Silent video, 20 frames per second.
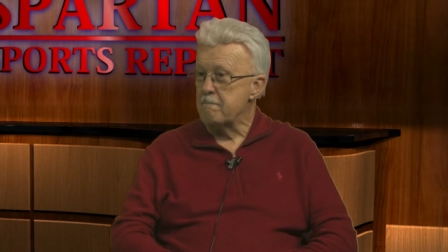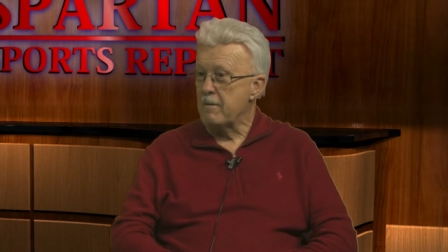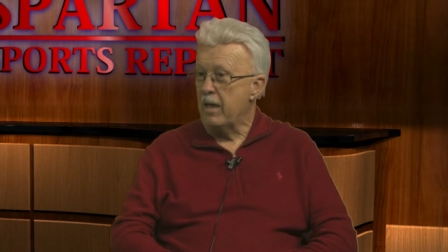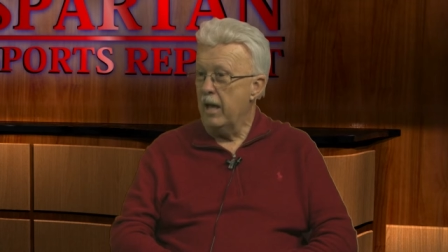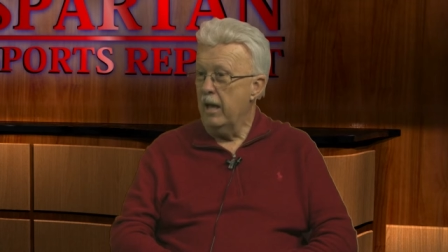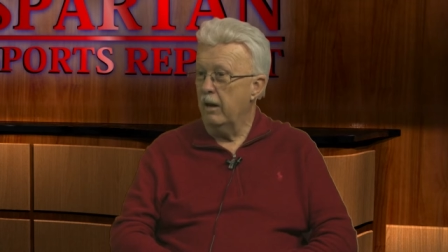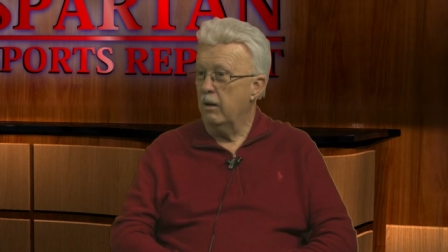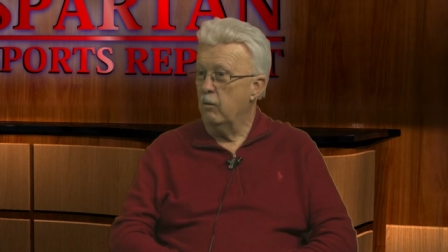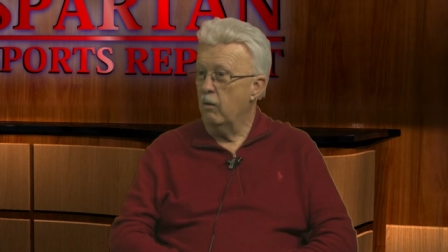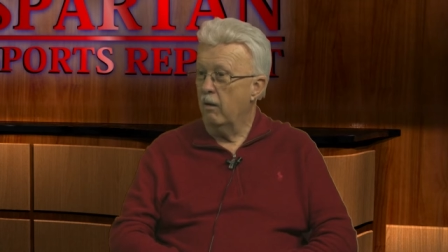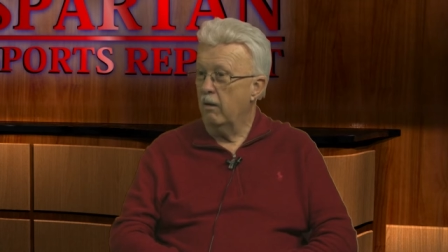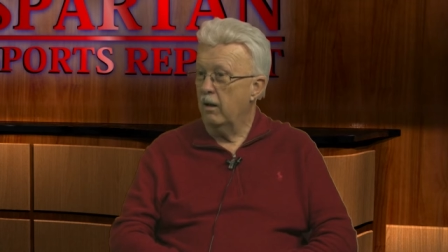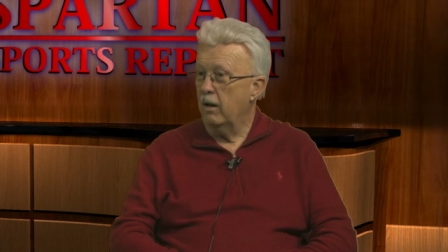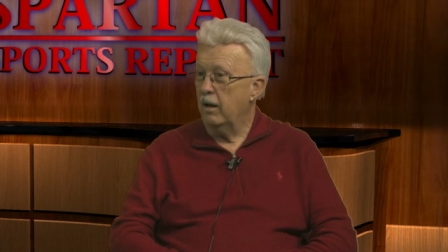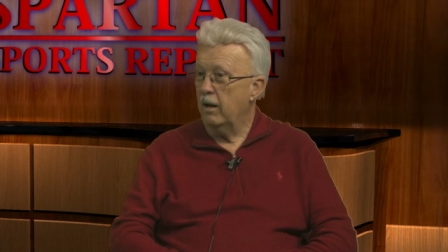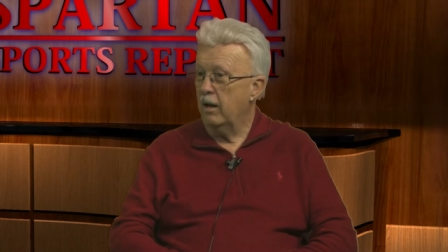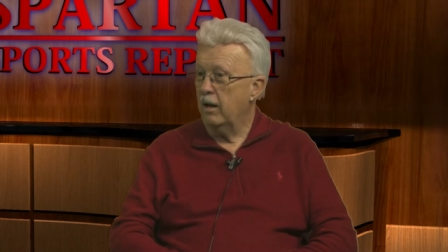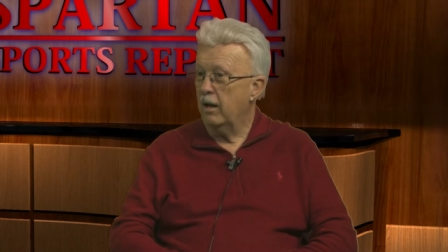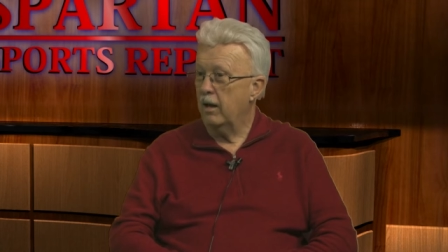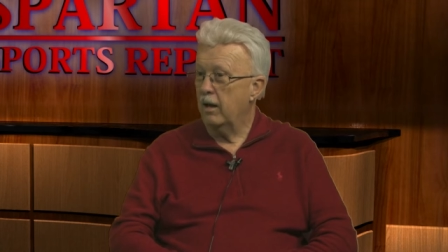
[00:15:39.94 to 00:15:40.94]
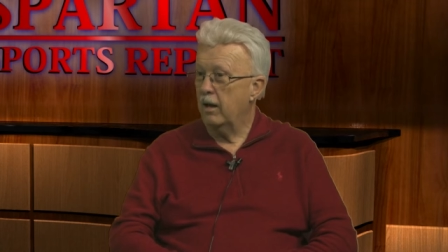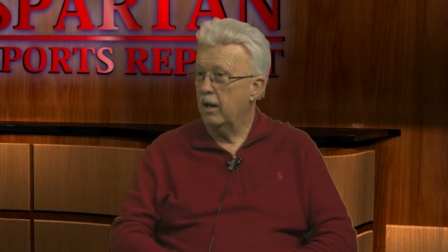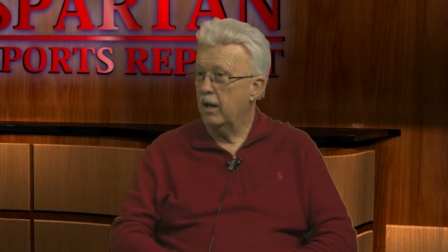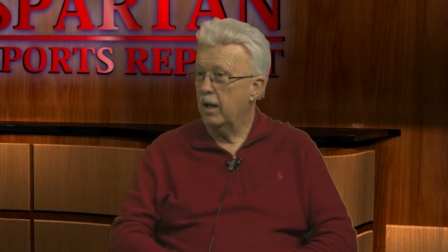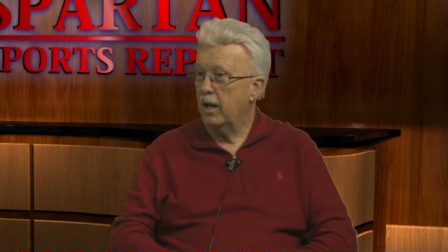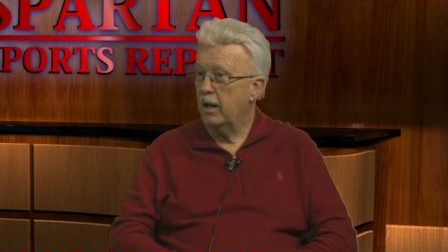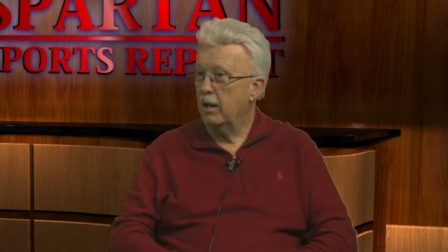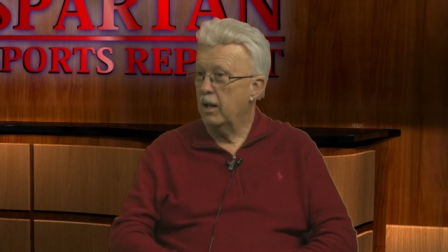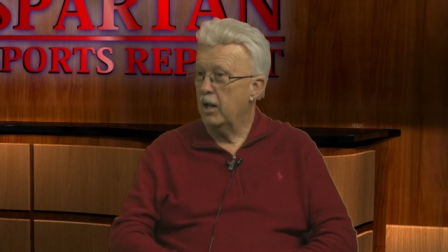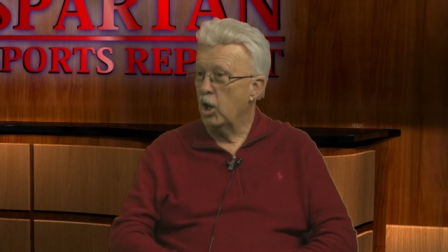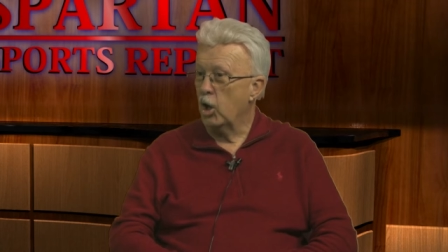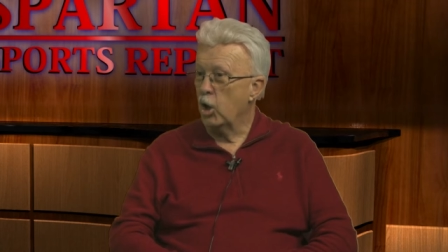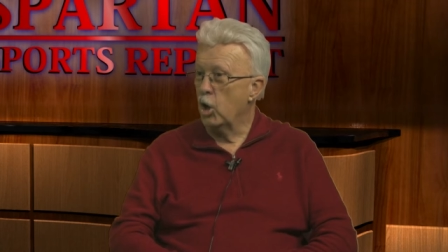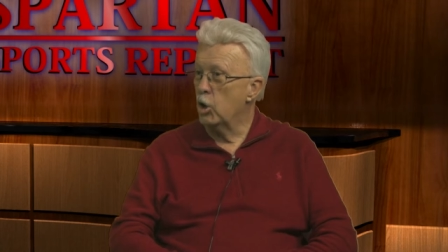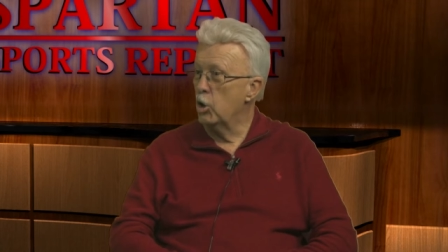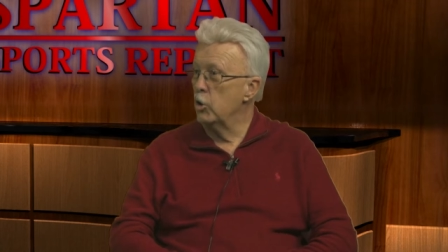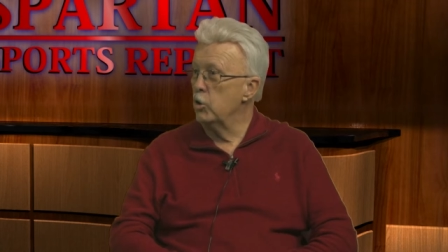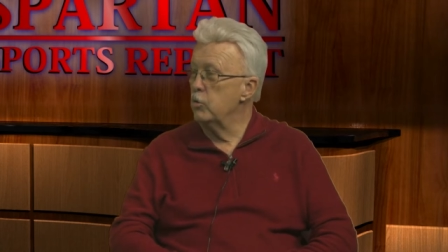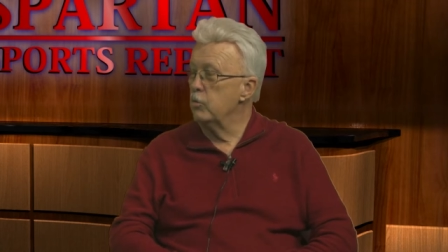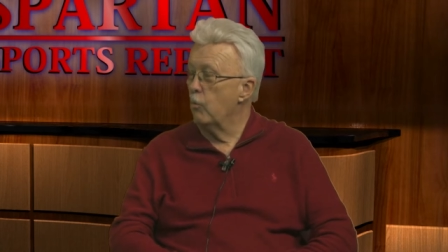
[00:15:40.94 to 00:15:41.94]
and. Uh,
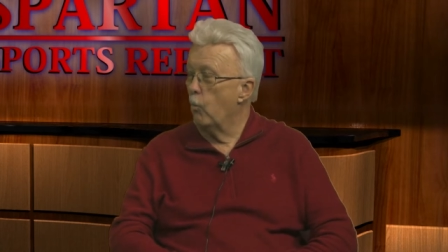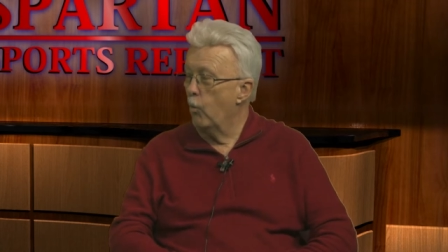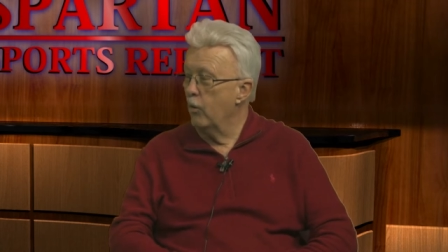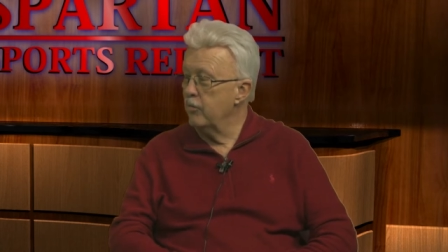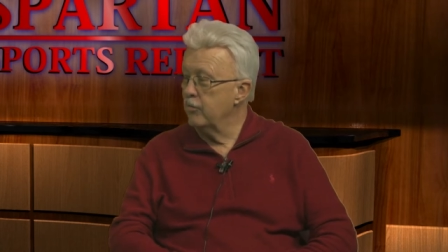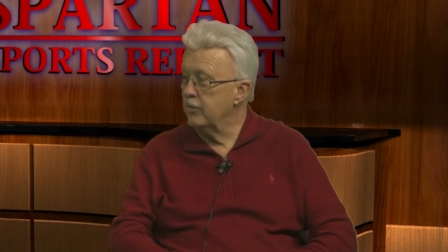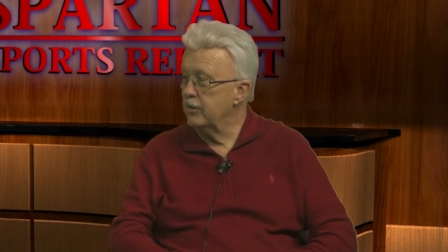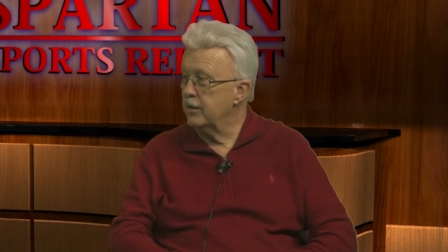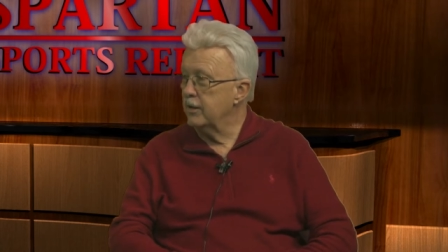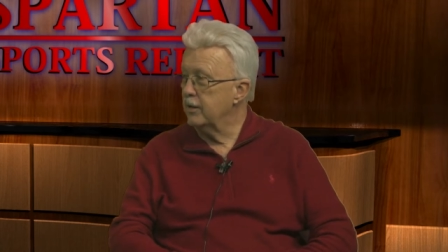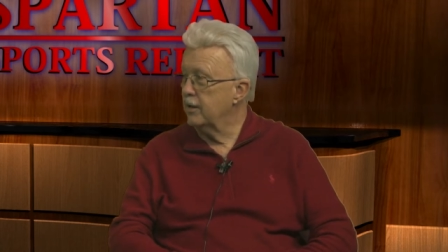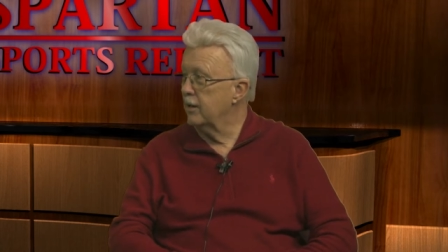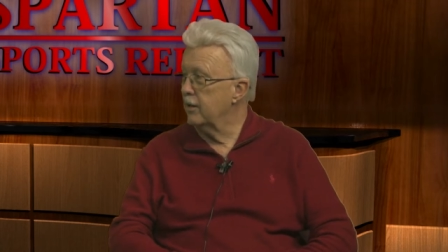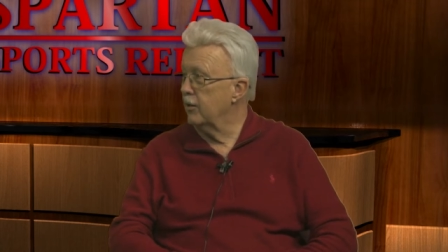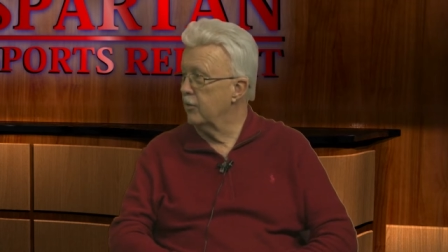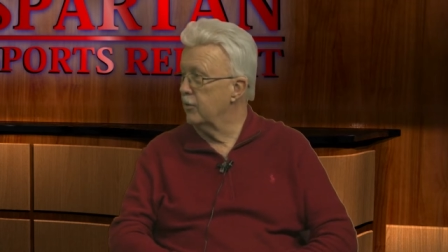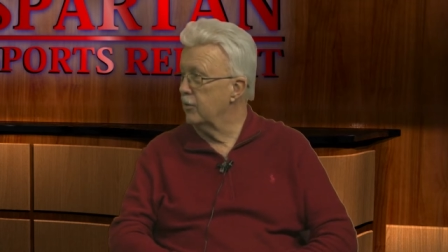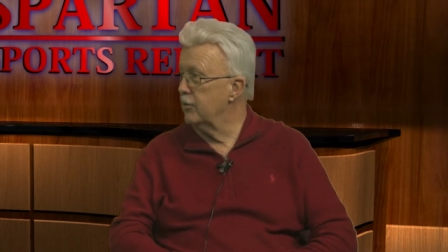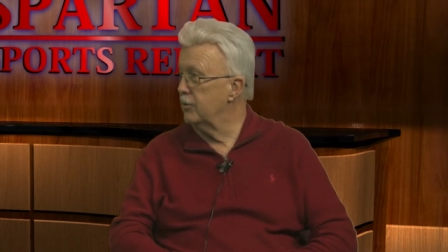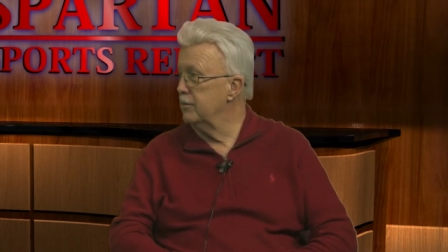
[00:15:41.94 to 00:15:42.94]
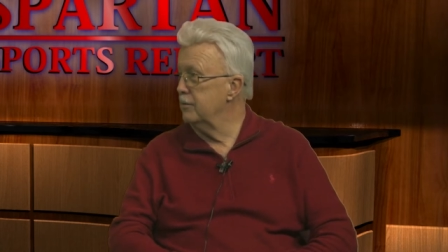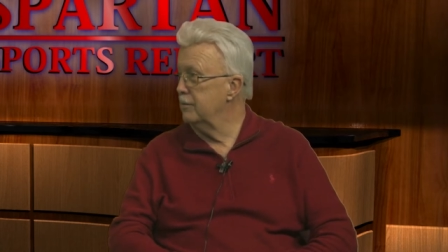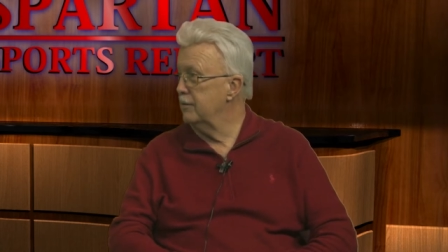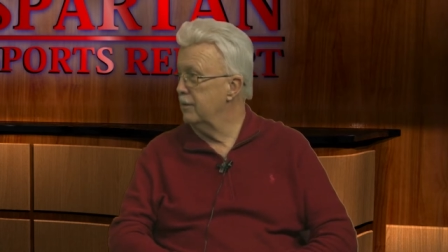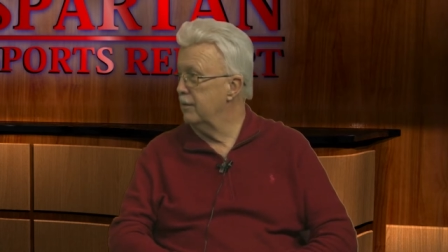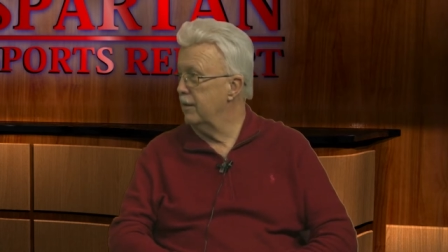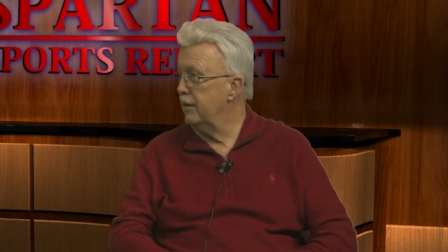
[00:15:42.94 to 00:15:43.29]
learn one thing you got to learn,